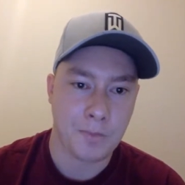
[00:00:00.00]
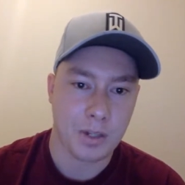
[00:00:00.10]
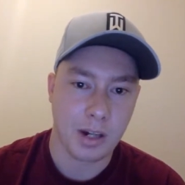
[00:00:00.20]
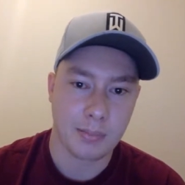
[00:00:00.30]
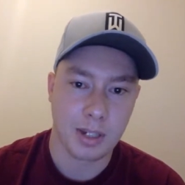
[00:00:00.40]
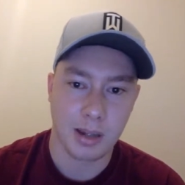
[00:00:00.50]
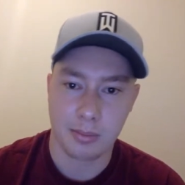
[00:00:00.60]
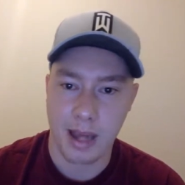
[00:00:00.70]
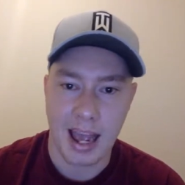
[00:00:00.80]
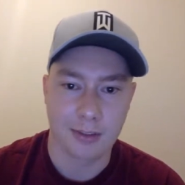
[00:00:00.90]
Crept
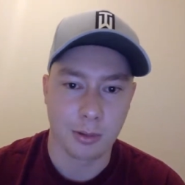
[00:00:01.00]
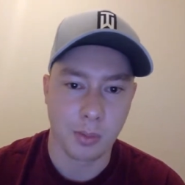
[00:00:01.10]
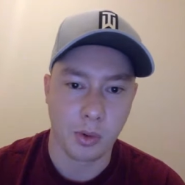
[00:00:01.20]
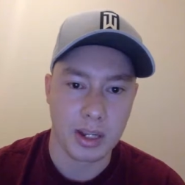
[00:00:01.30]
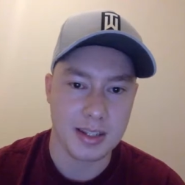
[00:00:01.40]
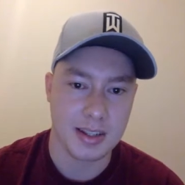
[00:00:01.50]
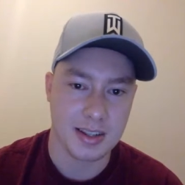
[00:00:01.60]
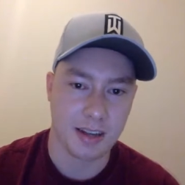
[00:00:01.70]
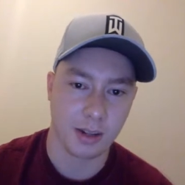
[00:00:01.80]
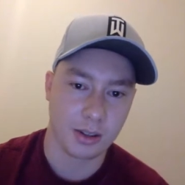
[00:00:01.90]
up half a point
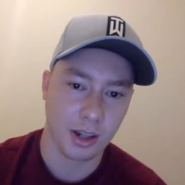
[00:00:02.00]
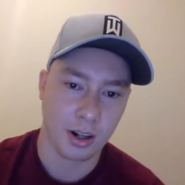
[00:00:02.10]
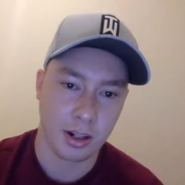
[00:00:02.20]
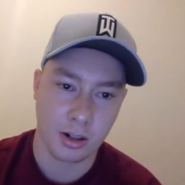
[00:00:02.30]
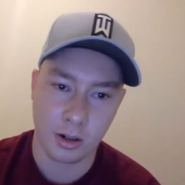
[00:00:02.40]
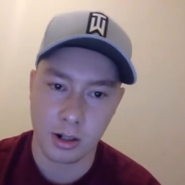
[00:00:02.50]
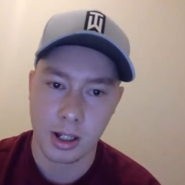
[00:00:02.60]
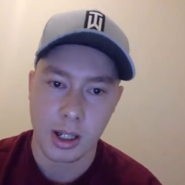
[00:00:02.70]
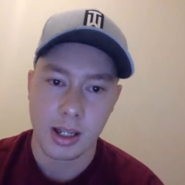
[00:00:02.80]
since I wrote the article.